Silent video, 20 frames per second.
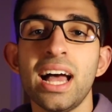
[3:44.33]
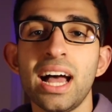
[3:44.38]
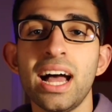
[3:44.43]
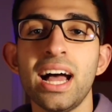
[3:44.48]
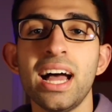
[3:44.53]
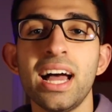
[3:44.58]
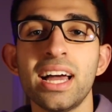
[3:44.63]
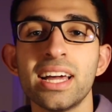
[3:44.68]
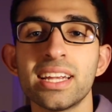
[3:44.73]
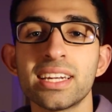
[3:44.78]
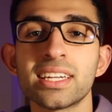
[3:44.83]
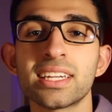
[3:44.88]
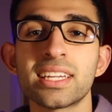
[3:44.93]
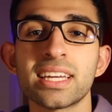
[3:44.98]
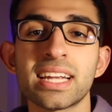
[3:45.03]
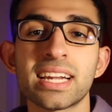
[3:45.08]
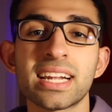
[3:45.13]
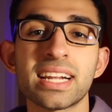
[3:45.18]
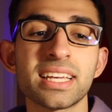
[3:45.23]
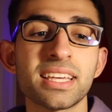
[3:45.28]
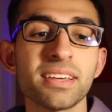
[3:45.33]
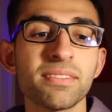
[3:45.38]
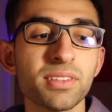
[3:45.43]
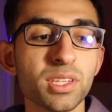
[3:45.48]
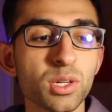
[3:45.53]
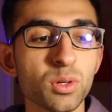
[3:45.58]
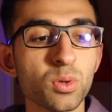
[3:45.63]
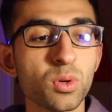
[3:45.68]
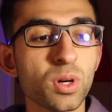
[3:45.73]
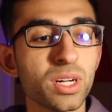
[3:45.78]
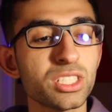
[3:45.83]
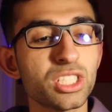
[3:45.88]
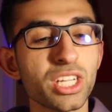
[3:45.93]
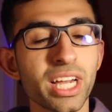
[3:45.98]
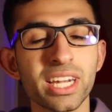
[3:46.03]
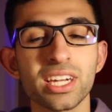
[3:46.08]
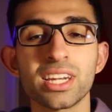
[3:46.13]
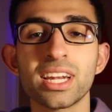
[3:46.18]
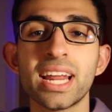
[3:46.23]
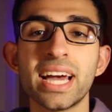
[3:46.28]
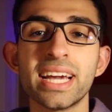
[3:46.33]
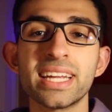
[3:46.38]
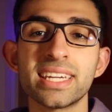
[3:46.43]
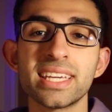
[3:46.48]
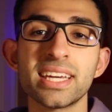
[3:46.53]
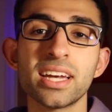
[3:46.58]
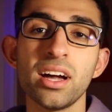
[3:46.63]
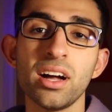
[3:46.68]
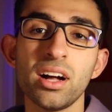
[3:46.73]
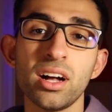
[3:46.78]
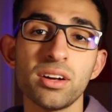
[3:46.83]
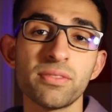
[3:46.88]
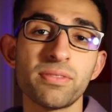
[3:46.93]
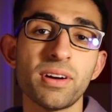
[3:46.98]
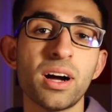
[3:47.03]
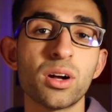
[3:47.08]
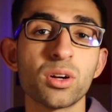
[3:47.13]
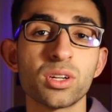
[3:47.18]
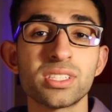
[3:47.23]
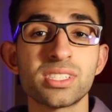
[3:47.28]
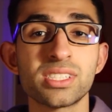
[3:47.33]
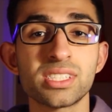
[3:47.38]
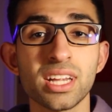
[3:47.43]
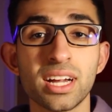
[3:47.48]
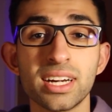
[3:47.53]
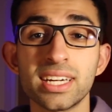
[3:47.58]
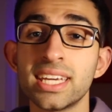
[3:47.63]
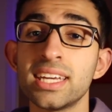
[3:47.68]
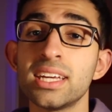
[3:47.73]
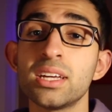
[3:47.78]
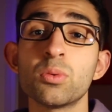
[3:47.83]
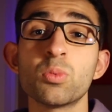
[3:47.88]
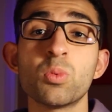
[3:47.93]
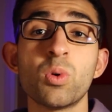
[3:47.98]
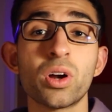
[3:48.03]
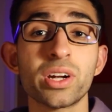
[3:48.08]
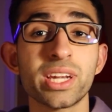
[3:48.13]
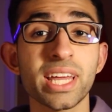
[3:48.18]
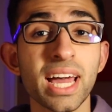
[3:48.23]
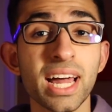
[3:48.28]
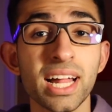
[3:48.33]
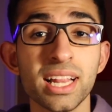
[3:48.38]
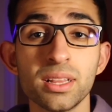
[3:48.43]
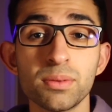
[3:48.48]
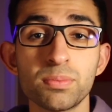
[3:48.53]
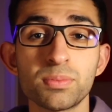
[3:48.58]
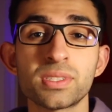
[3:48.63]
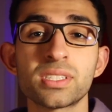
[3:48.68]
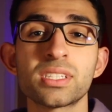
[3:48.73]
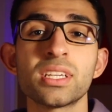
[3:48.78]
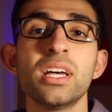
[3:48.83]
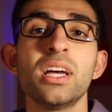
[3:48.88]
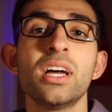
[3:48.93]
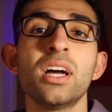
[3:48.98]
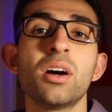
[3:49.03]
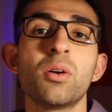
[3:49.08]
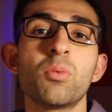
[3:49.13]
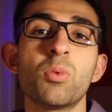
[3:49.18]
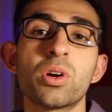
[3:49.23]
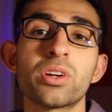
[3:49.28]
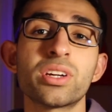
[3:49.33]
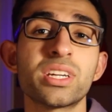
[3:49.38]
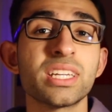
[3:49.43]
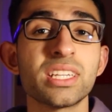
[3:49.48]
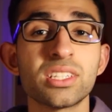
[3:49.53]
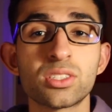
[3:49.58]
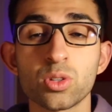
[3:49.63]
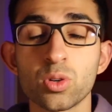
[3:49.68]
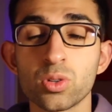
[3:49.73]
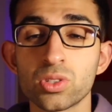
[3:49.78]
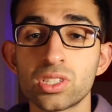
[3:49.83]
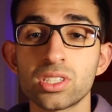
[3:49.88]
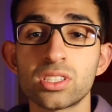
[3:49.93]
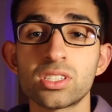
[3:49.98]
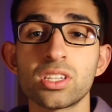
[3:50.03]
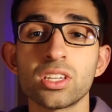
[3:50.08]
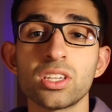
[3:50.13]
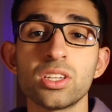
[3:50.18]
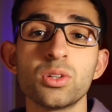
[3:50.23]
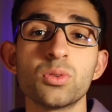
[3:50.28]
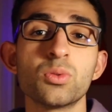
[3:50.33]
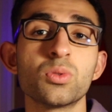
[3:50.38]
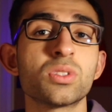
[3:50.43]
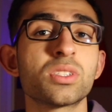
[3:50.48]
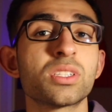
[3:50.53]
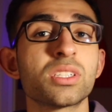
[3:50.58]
and it'll give you a general idea of how to study, what helps, what resources to use.